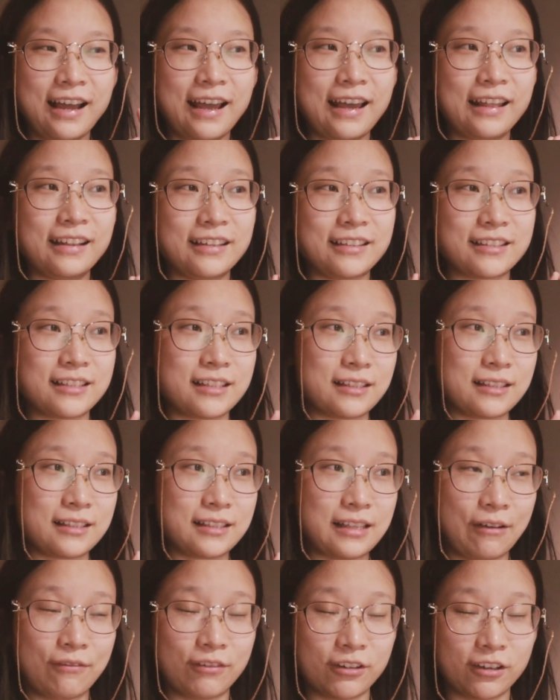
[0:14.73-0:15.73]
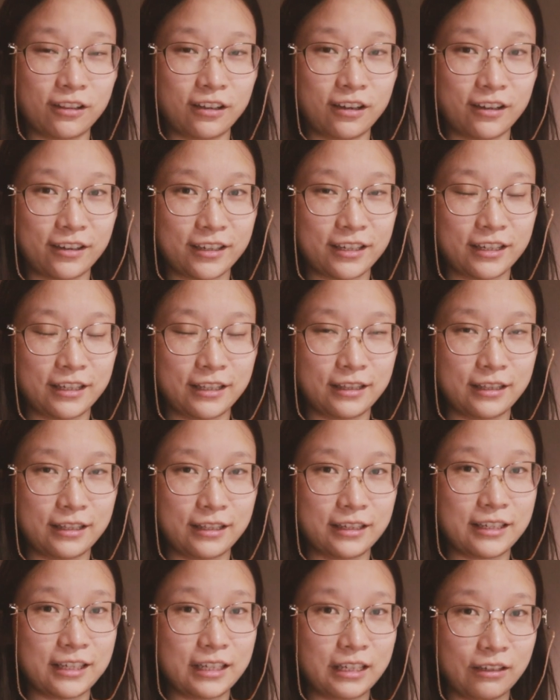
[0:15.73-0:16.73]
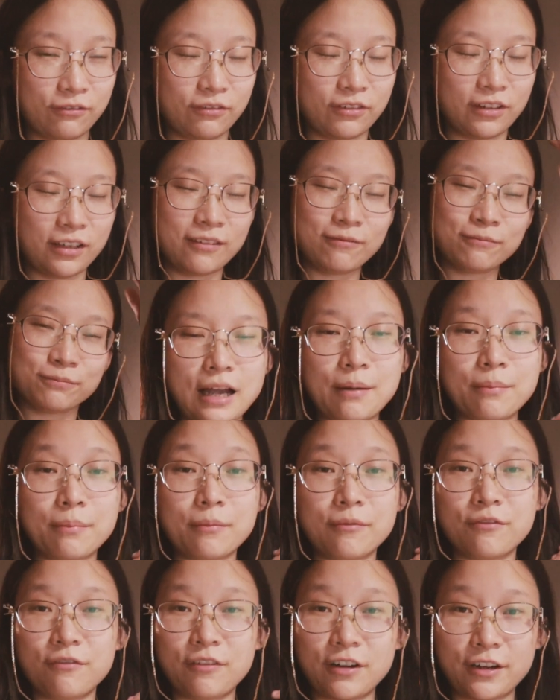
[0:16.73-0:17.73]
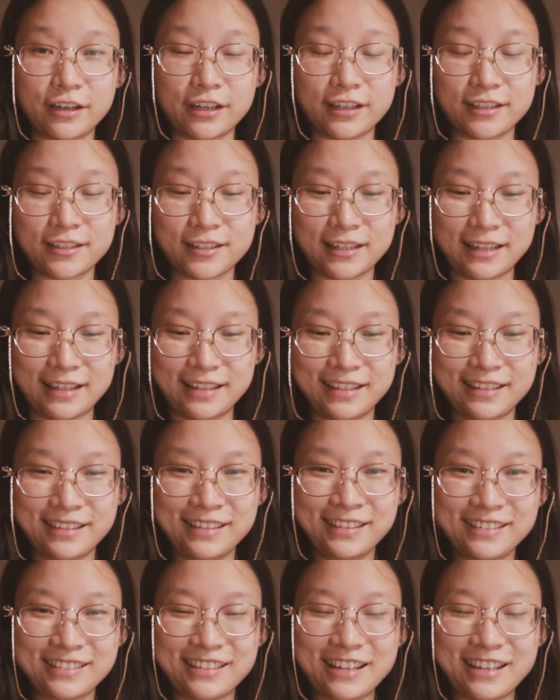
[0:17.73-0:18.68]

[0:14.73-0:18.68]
and it's 7 o'clock in the evening. I'm very excited.